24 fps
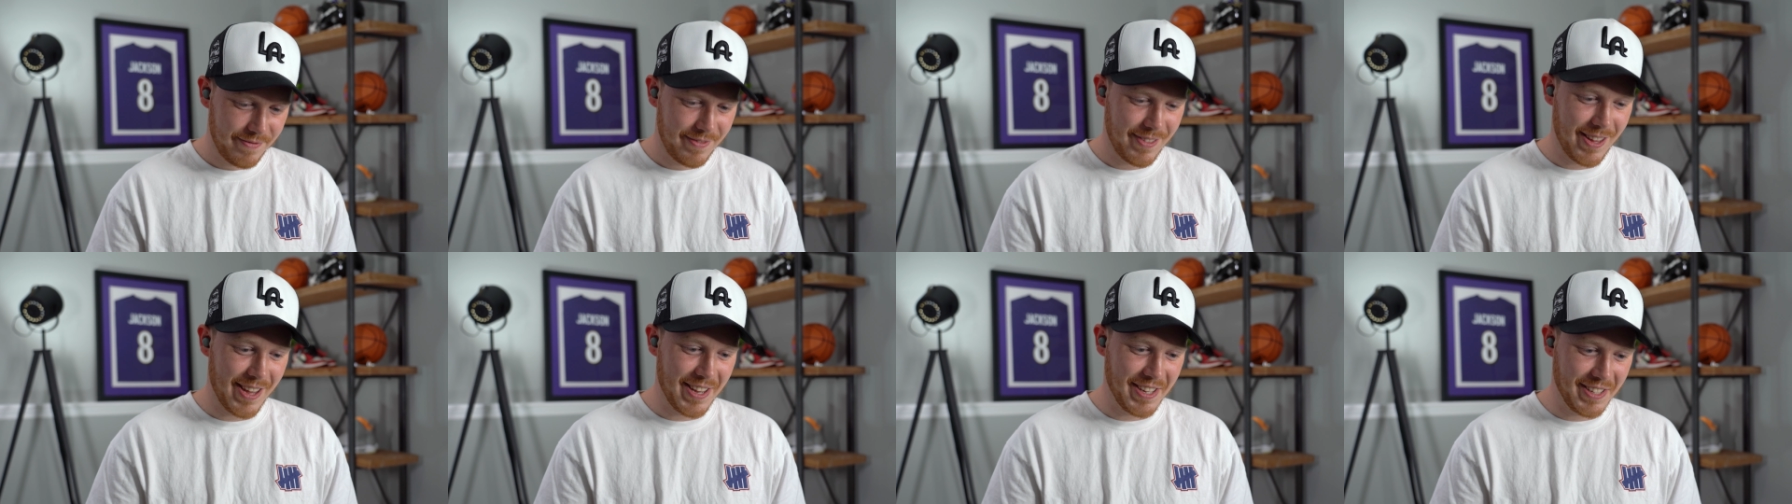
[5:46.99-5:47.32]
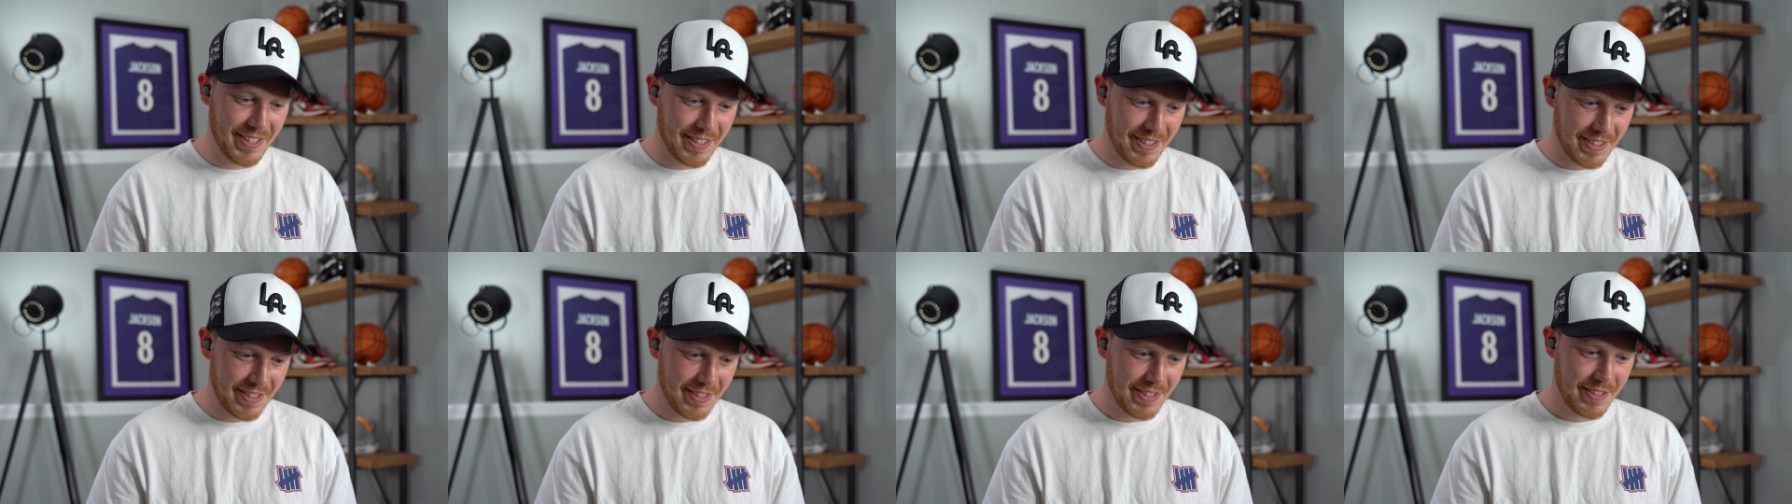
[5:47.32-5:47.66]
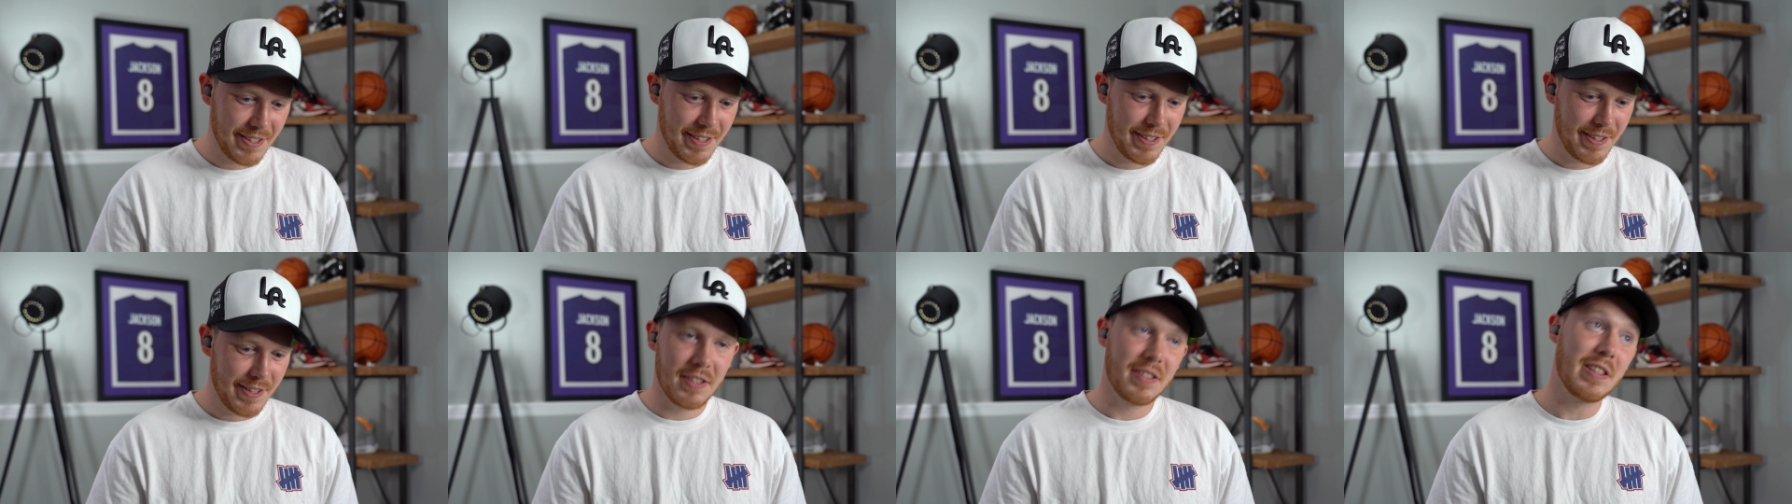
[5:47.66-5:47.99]
Nice.
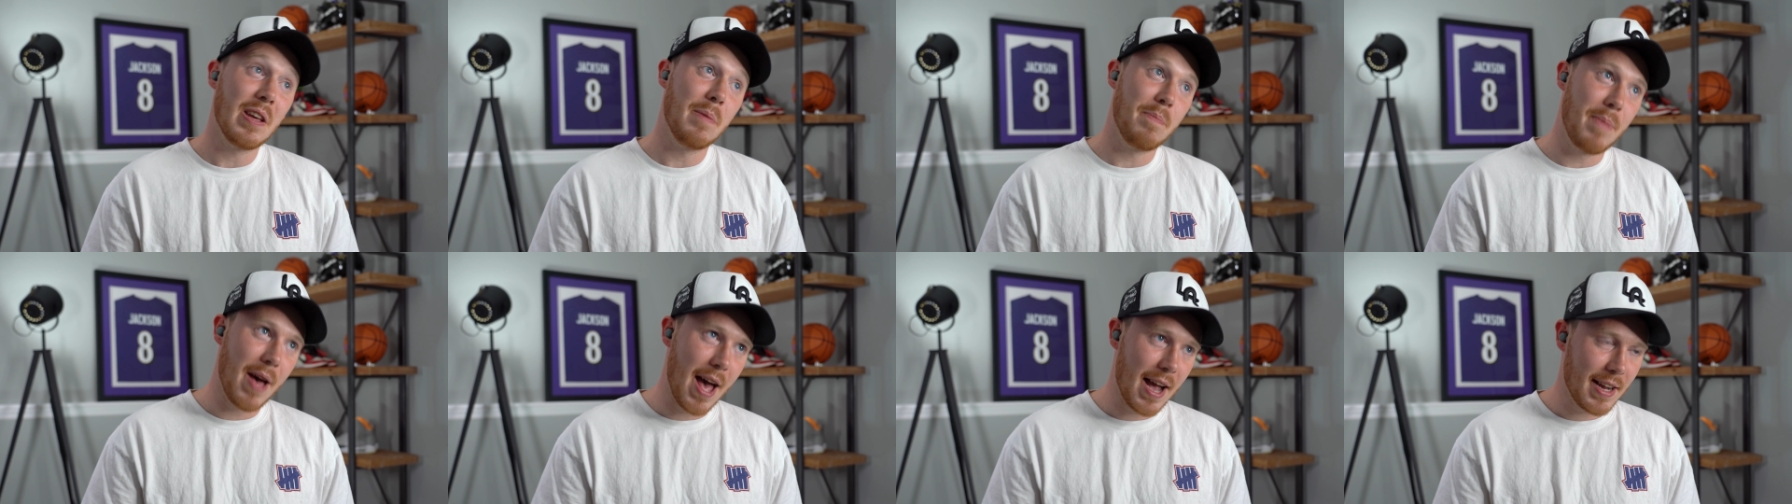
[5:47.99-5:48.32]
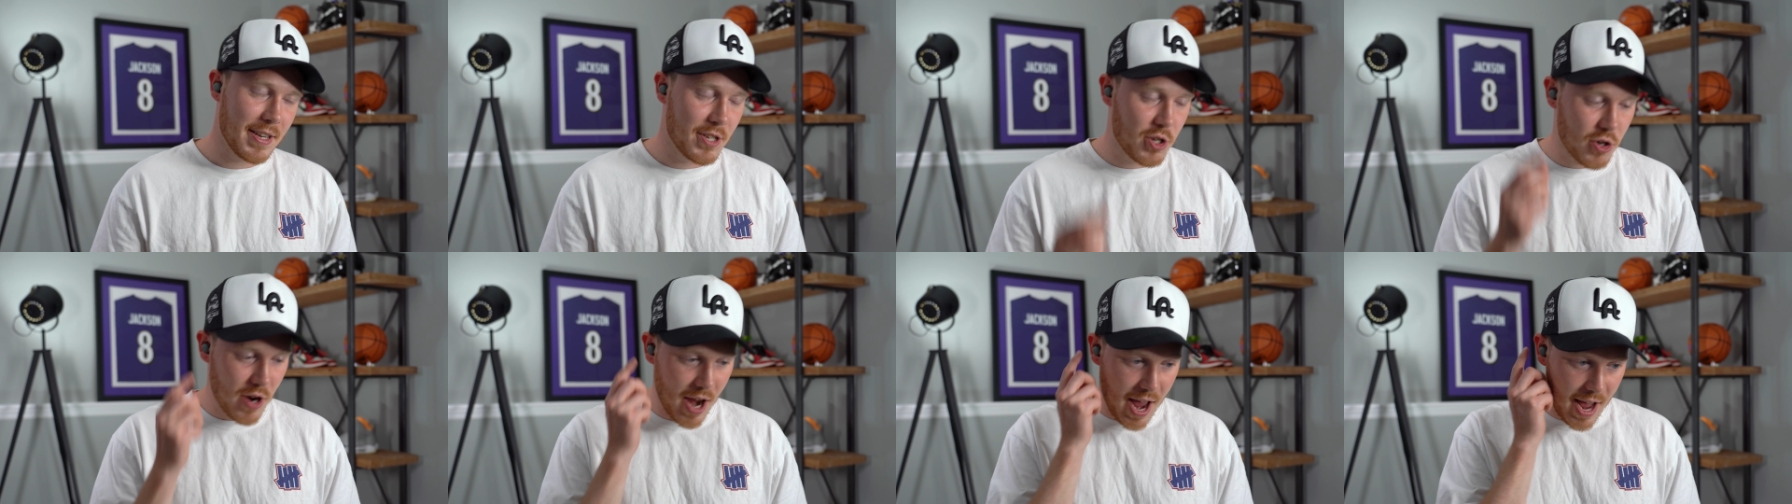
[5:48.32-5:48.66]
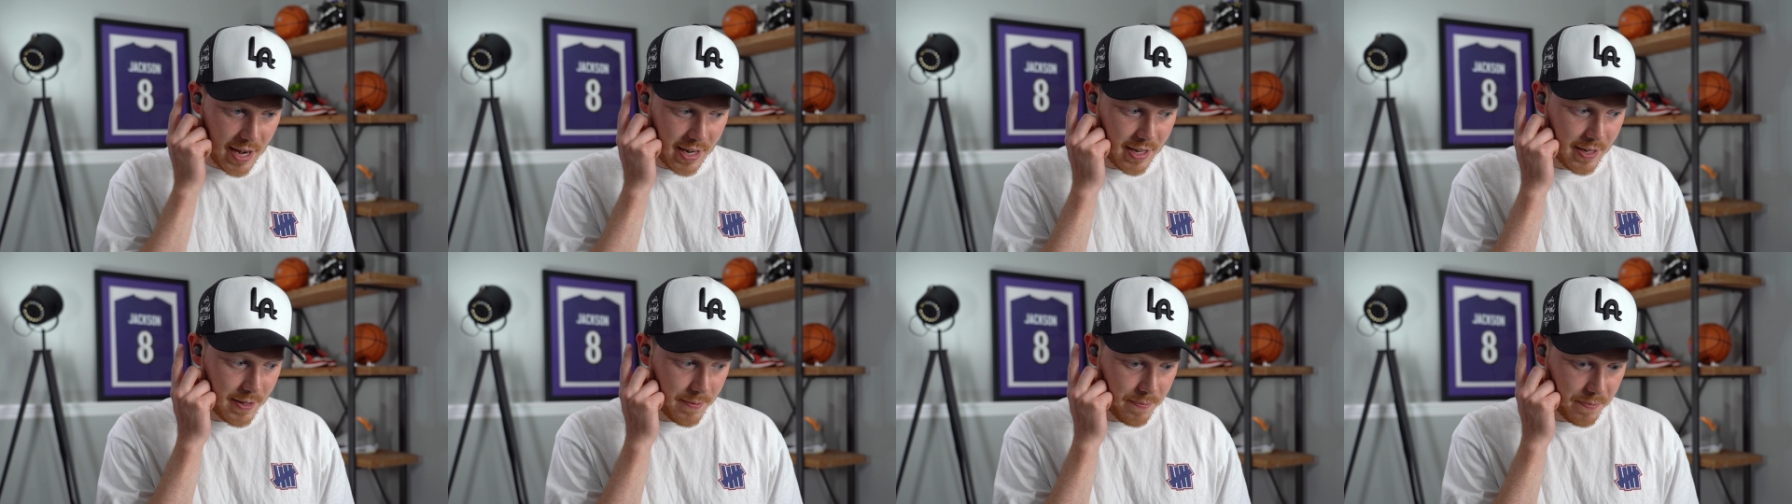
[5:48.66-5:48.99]
Skip back a
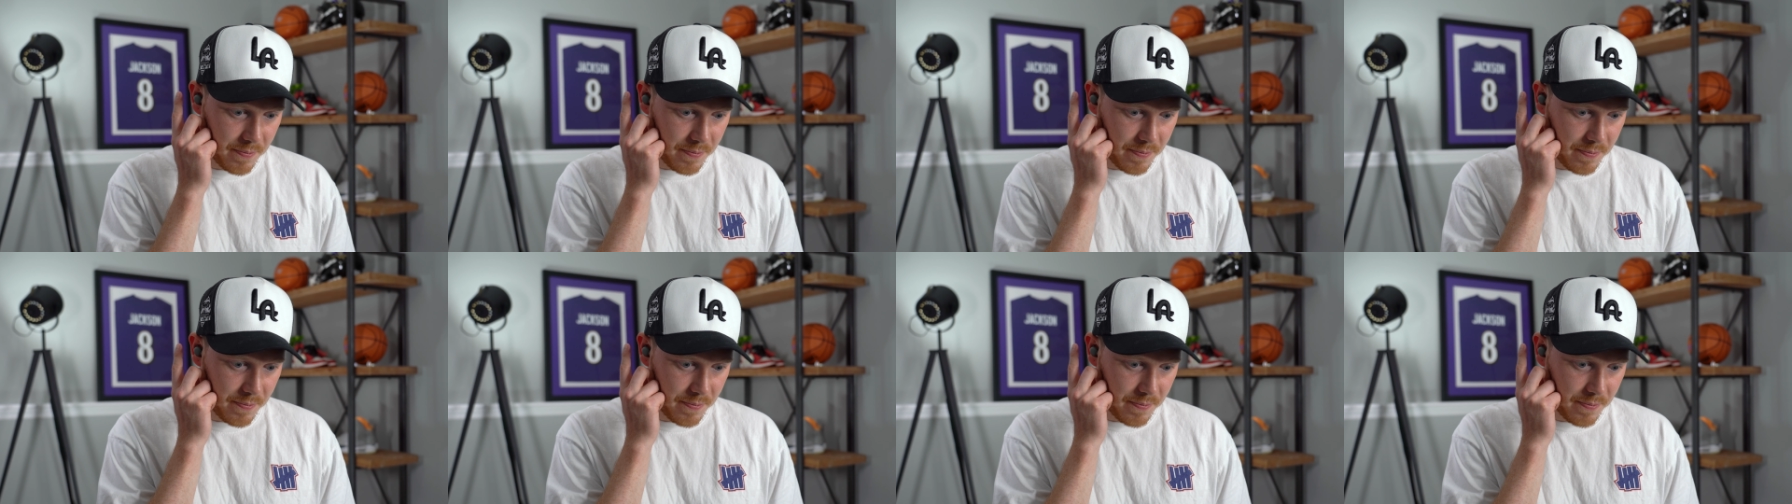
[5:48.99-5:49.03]
track.